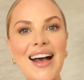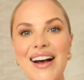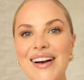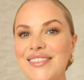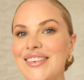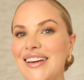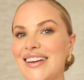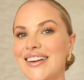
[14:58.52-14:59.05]

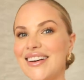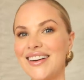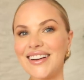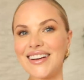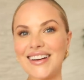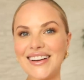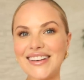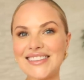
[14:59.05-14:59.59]
Oh my
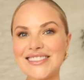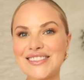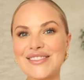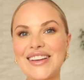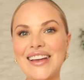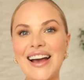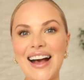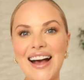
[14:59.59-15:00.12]
gosh,
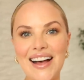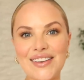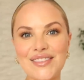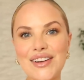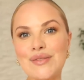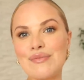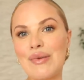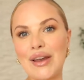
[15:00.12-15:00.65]
we have
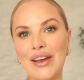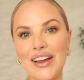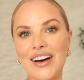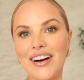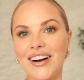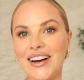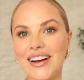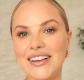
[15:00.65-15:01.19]
a
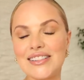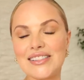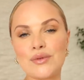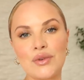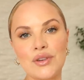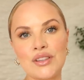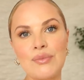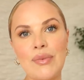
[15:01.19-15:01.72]
plant.
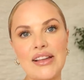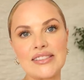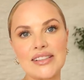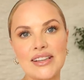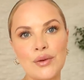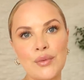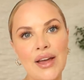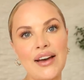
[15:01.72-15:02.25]
Well,
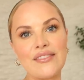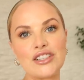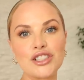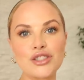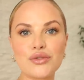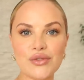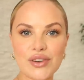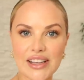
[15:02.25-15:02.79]
basically, we have a
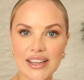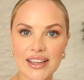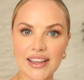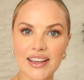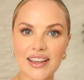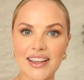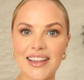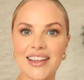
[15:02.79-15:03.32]

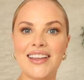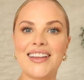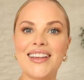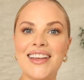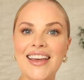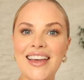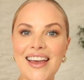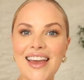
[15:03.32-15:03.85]
tree.
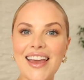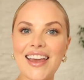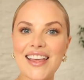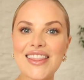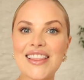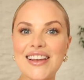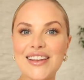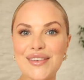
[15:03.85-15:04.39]

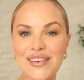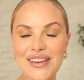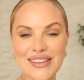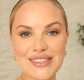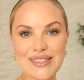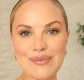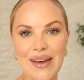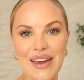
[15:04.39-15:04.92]
In the living
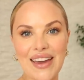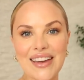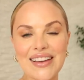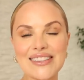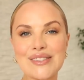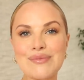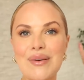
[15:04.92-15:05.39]
space,